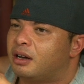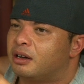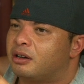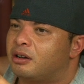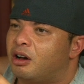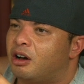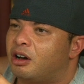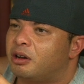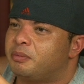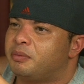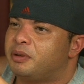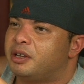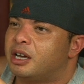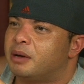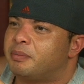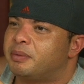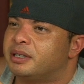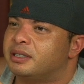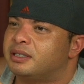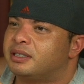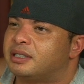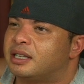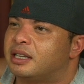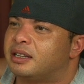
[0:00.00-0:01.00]
called me up
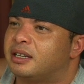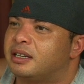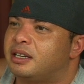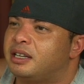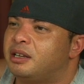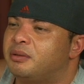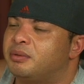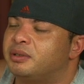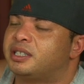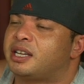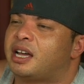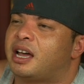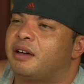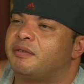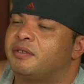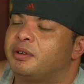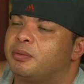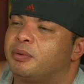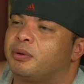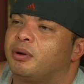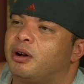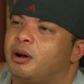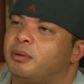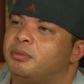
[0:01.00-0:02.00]
and said that he was
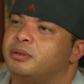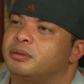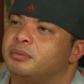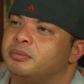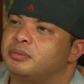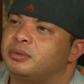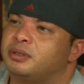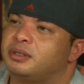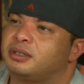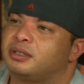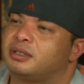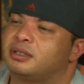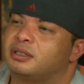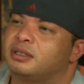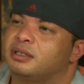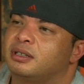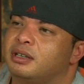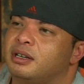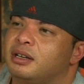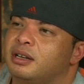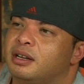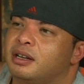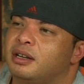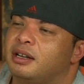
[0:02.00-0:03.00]
having problems
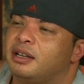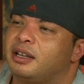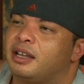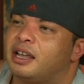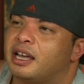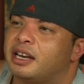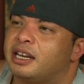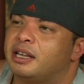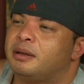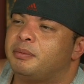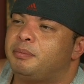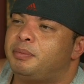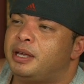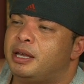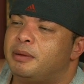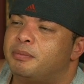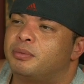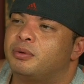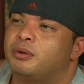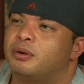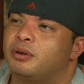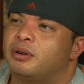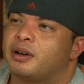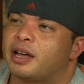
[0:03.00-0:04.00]
getting
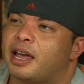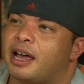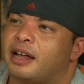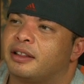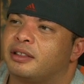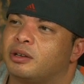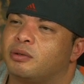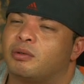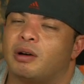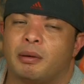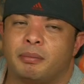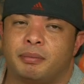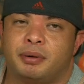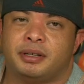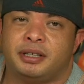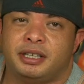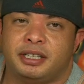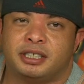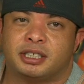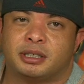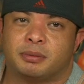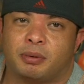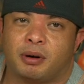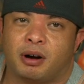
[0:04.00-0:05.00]
people at the Guam
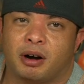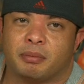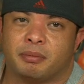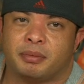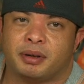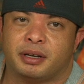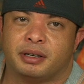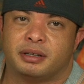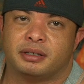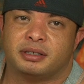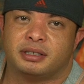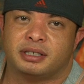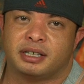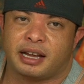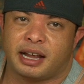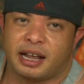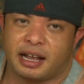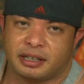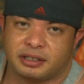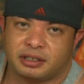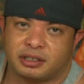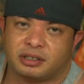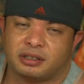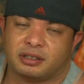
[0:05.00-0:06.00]
Police Department to
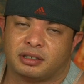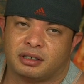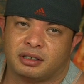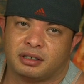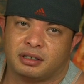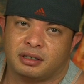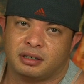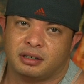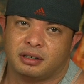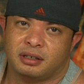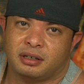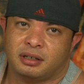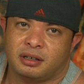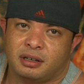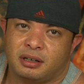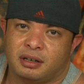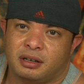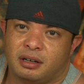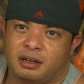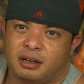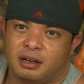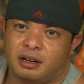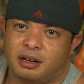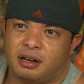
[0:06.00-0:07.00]
answer
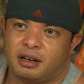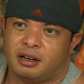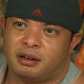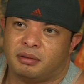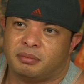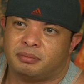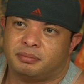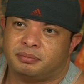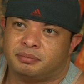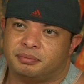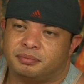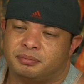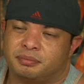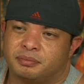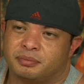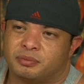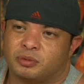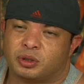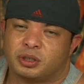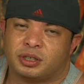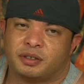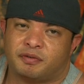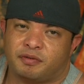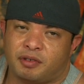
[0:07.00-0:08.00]

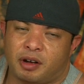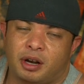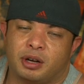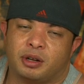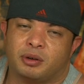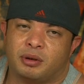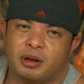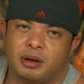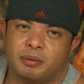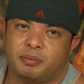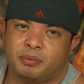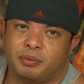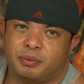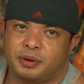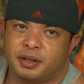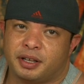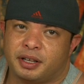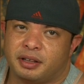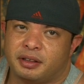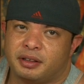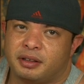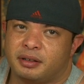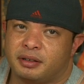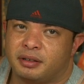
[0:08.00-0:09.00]
or to follow up
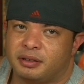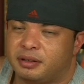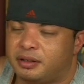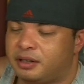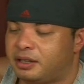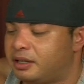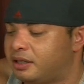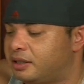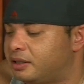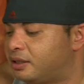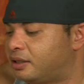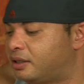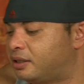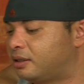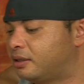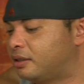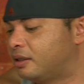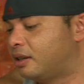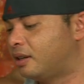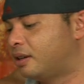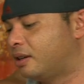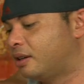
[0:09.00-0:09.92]
with these